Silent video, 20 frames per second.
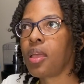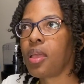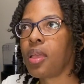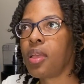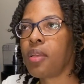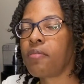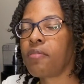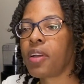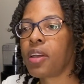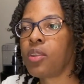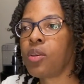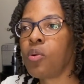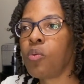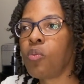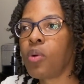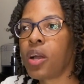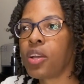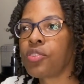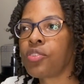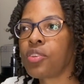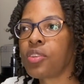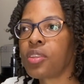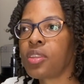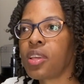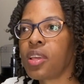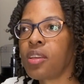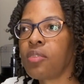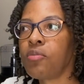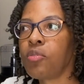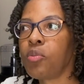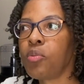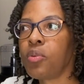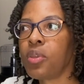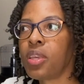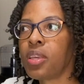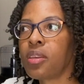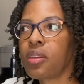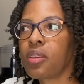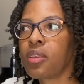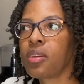If I don't wash it every
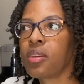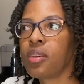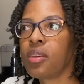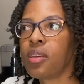week,